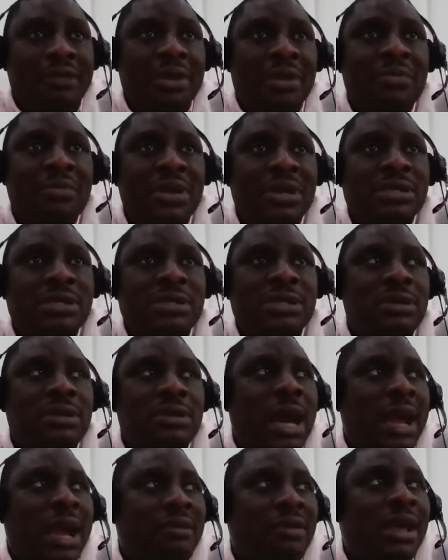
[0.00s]
means
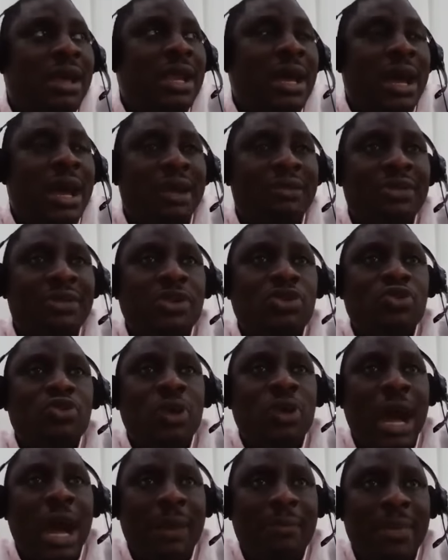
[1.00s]
agree
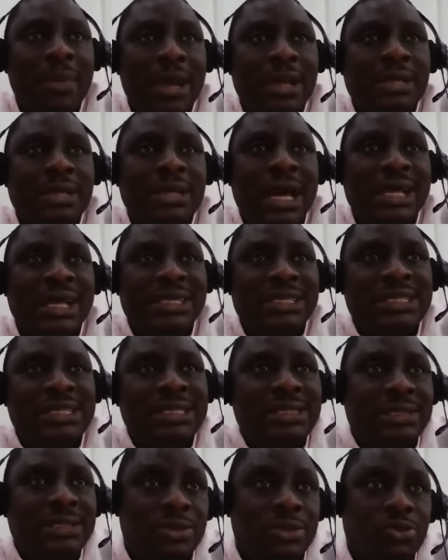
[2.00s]
to amend and
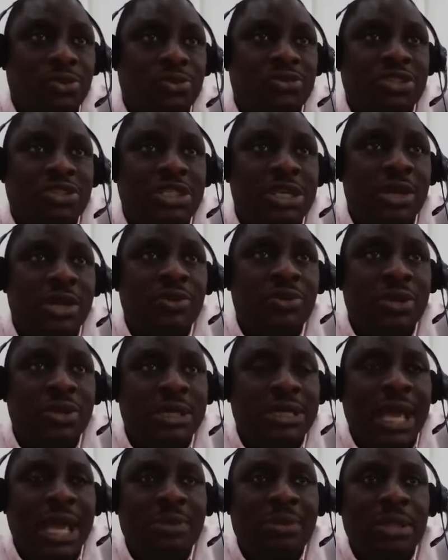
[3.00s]
to reschedule the
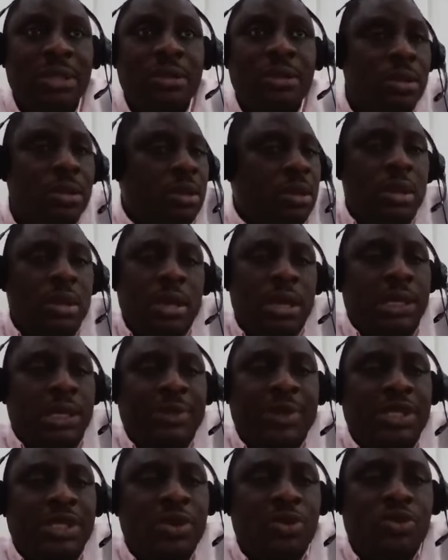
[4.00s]
timing, the
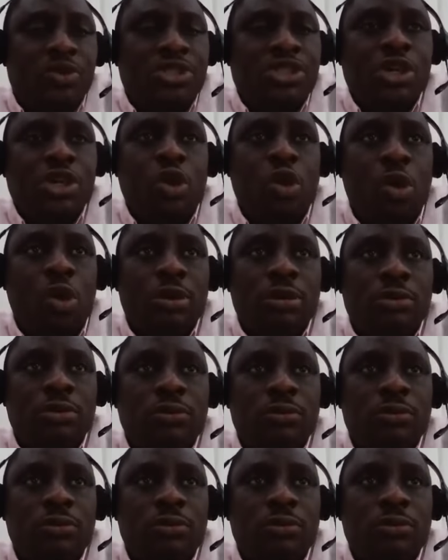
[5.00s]
meeting will still go on.